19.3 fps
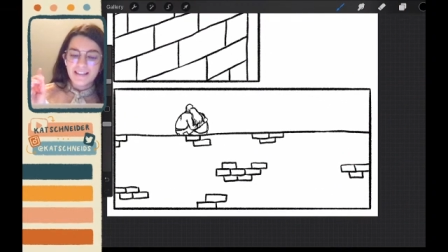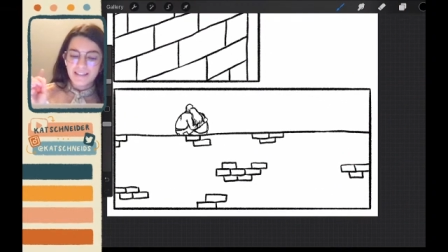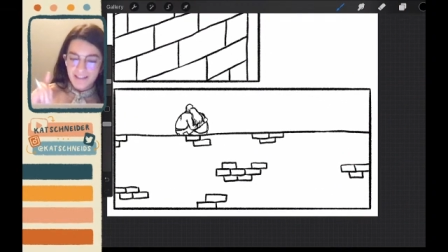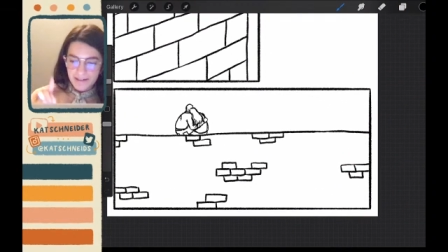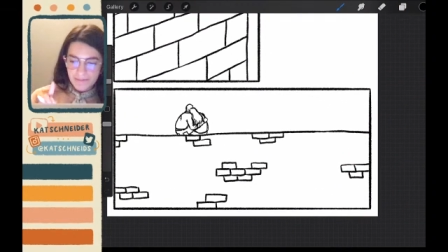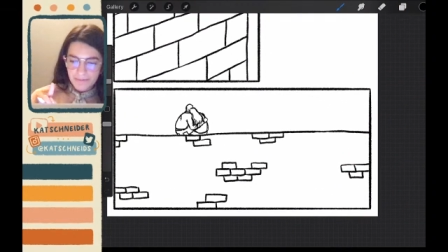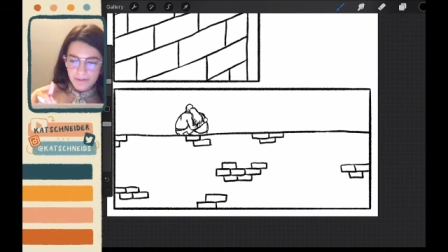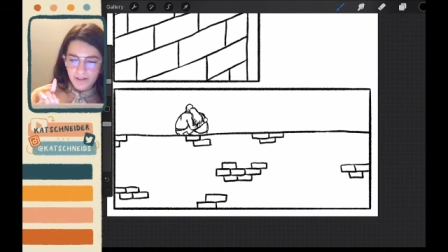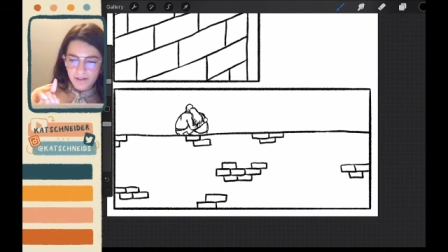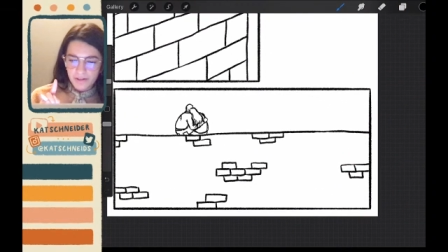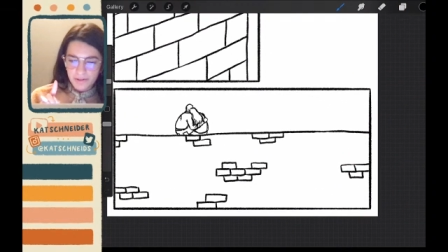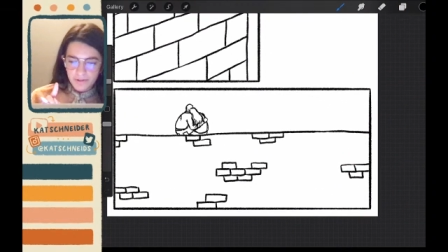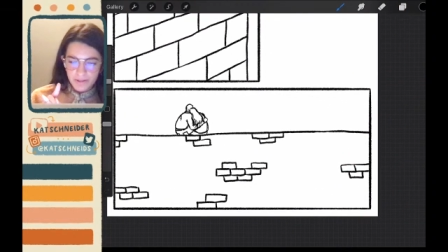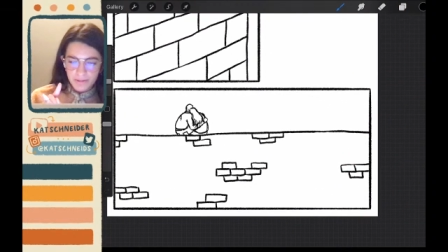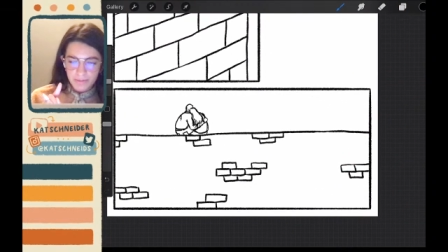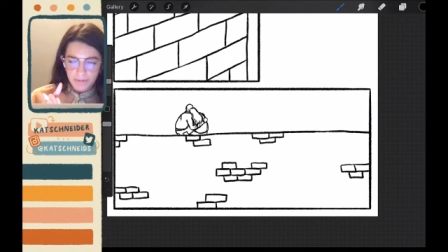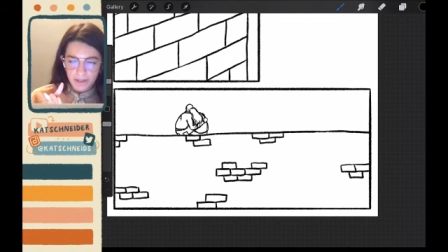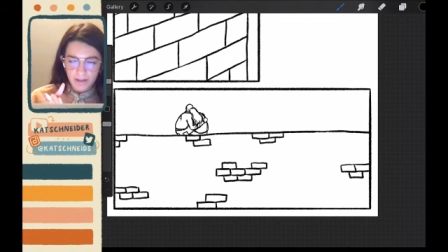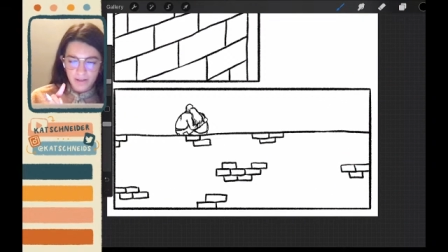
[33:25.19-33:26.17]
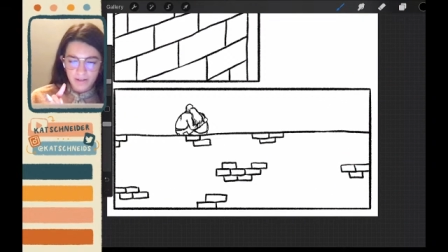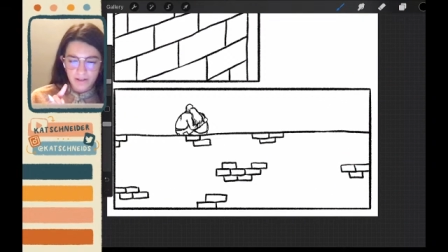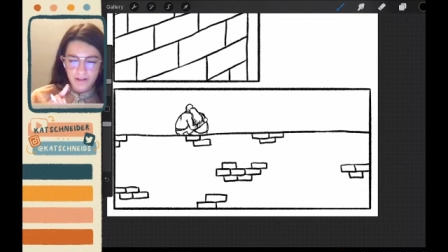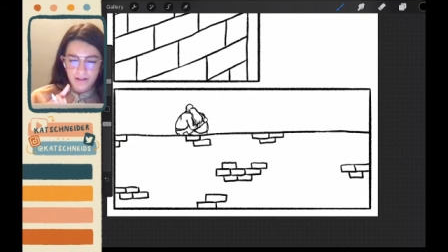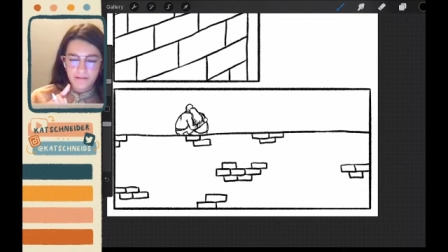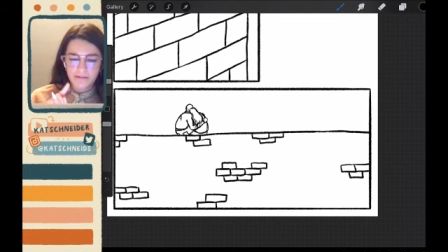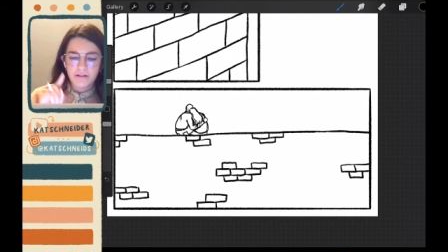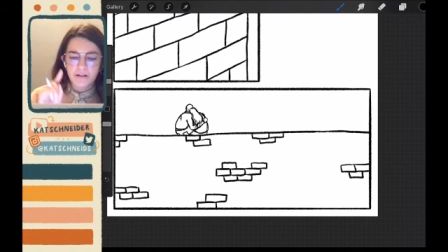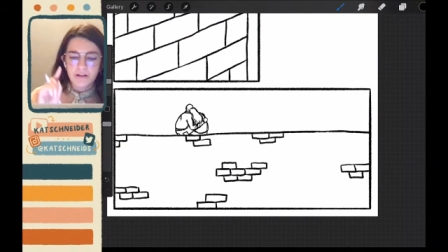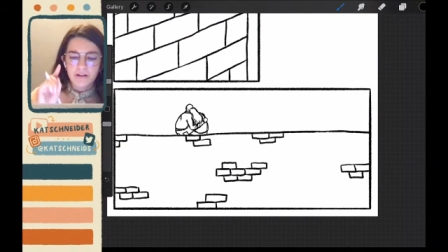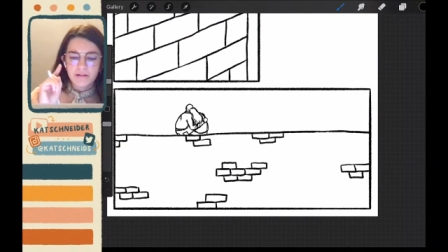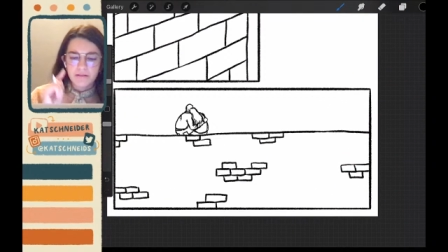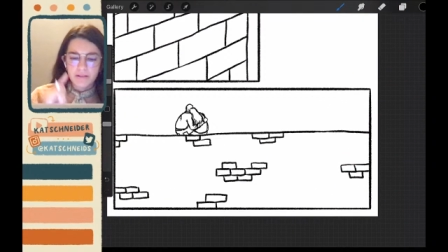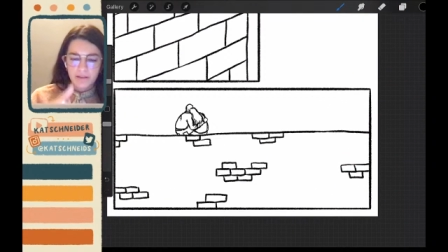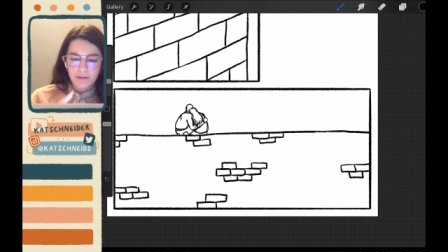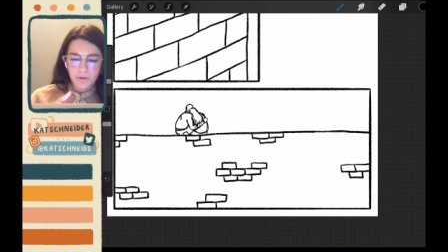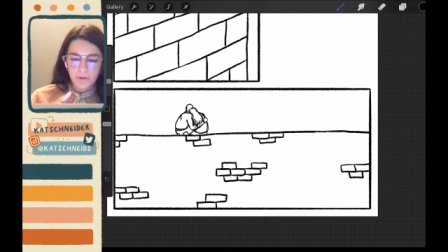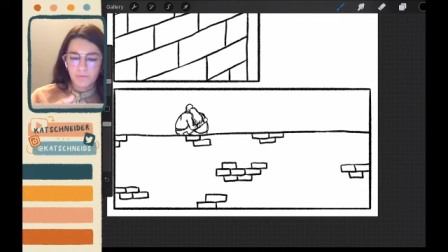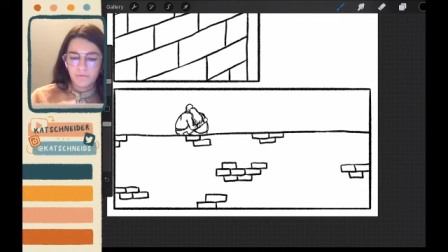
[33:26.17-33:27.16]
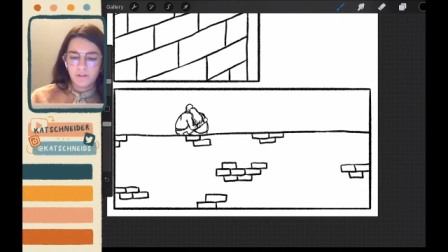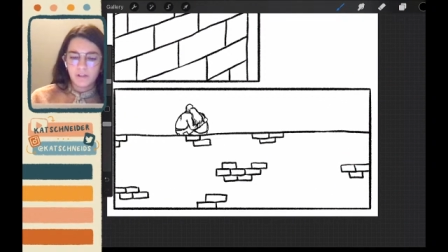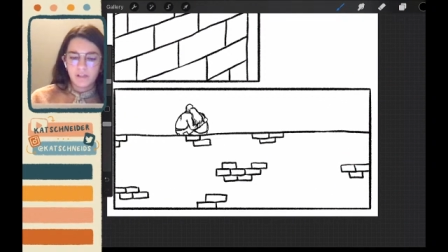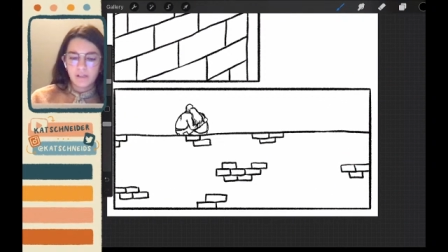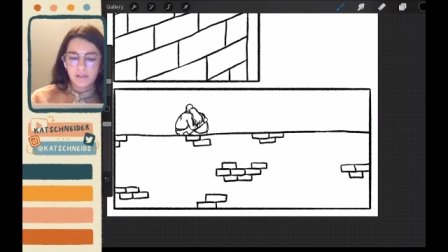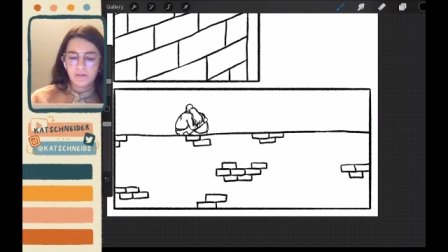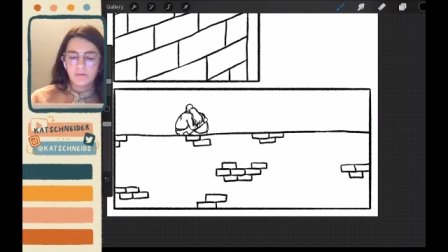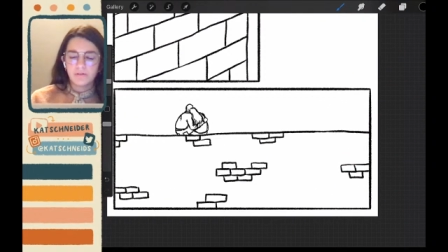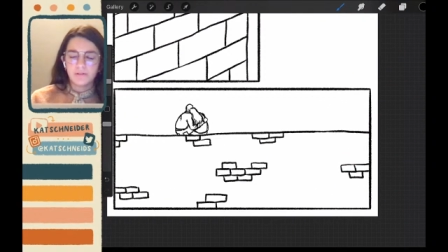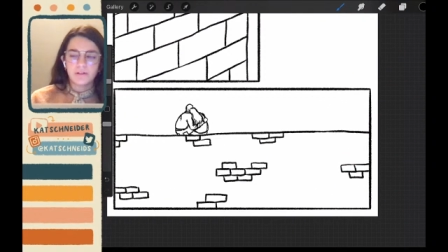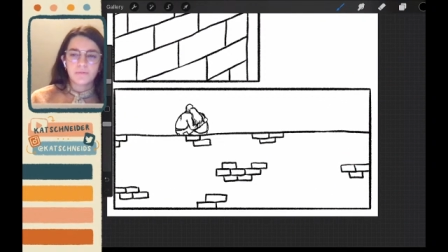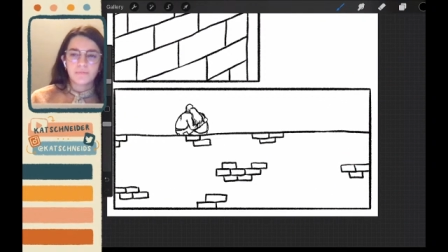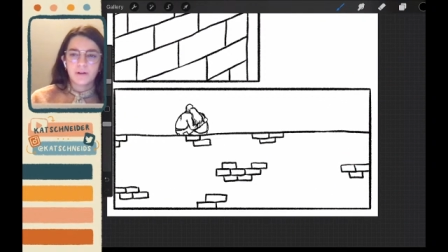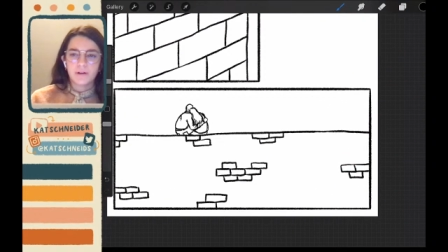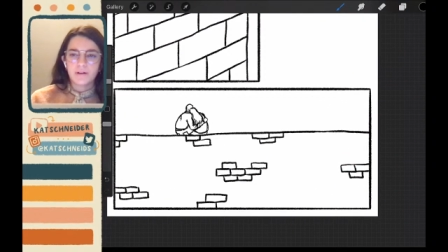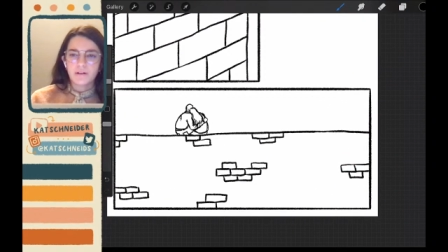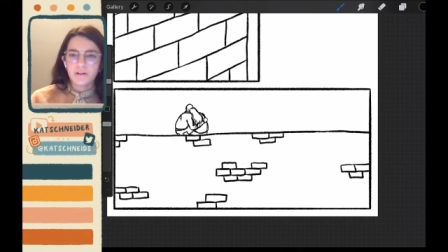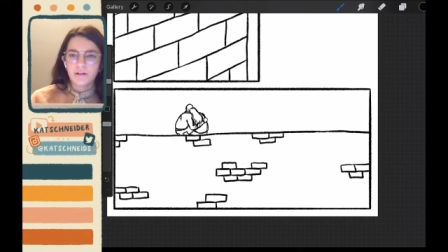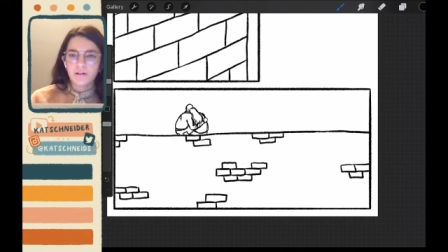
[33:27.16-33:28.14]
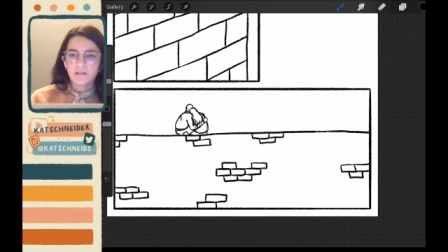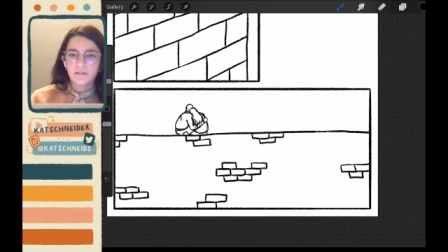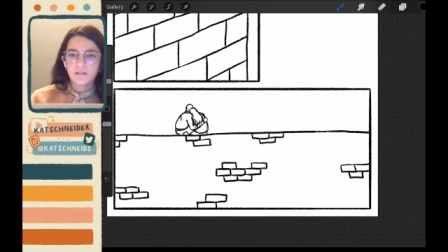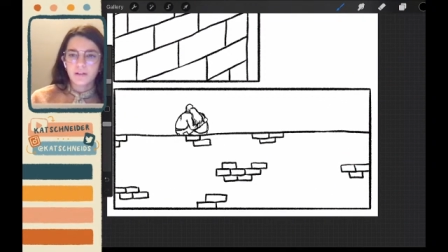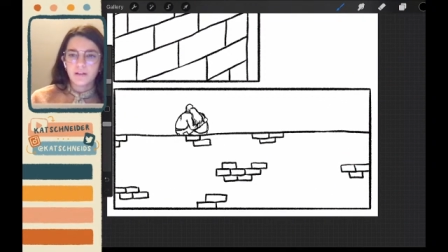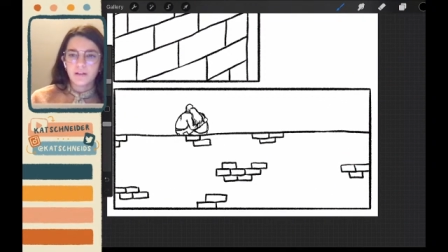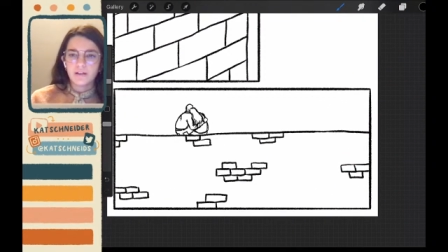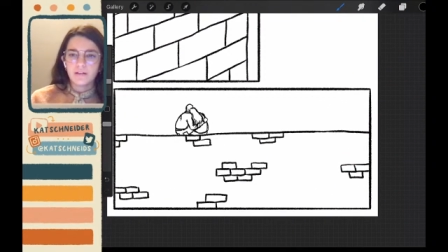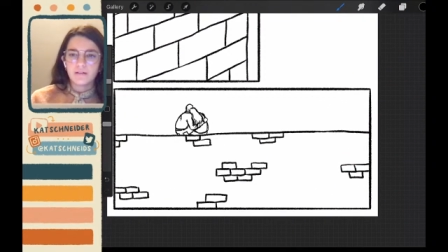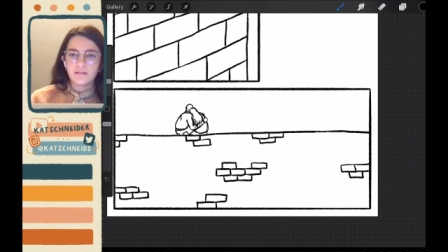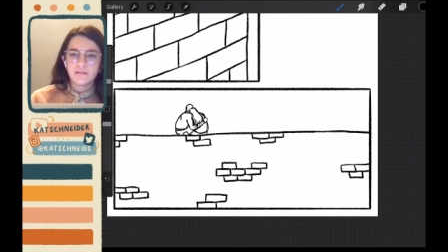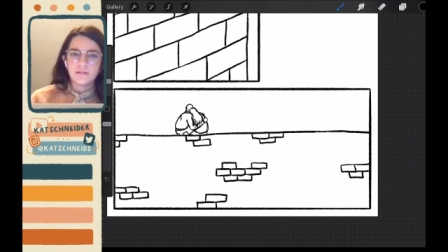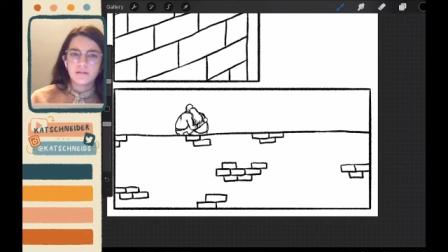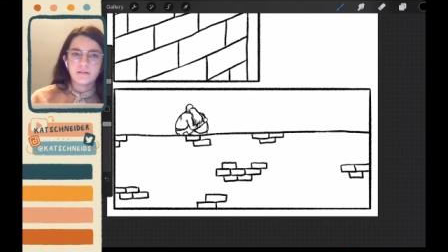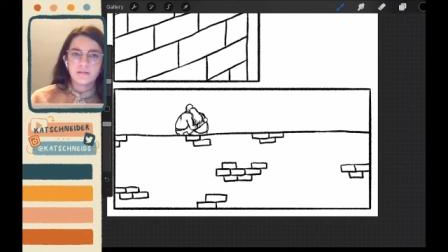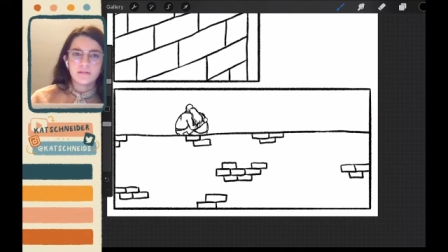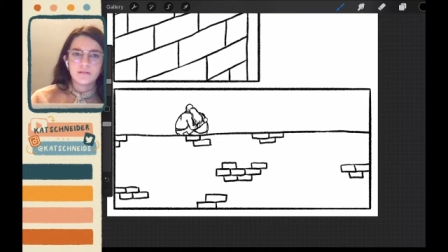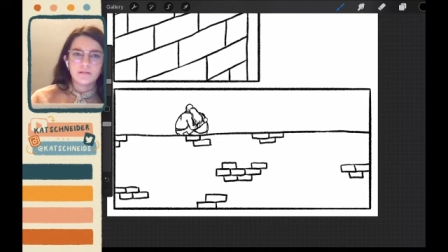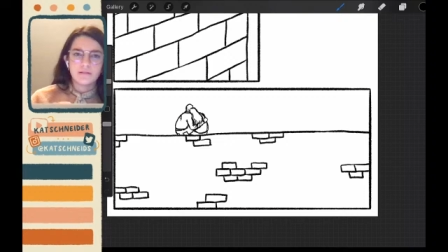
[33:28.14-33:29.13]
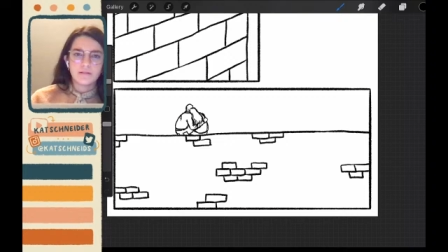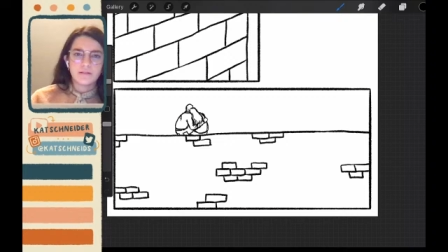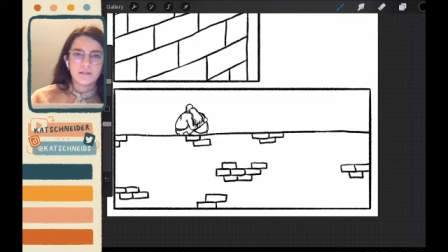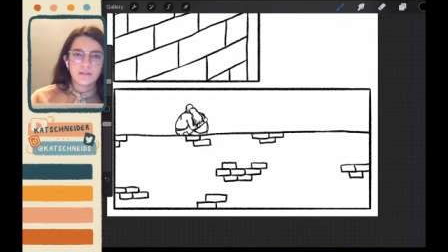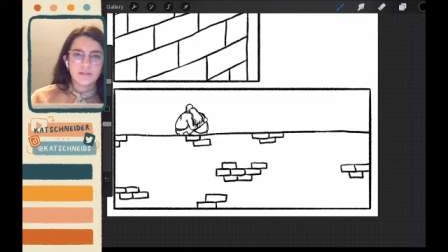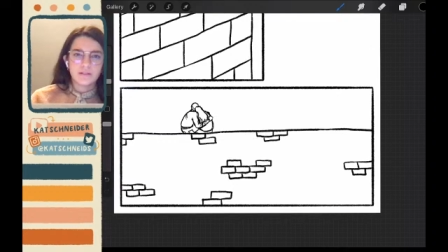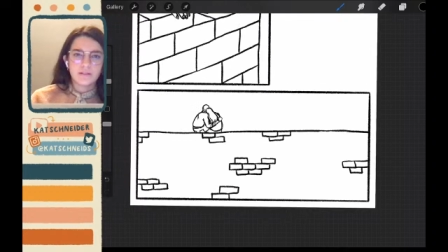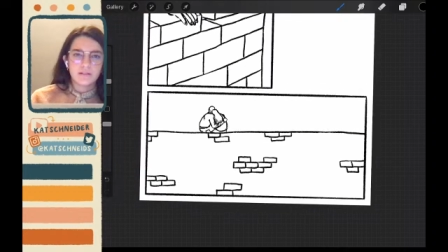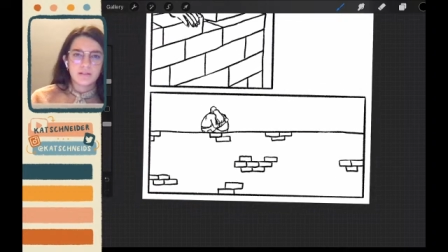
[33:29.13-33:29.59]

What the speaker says: Then I'm gonna do some color. Then hopefully it'll look better and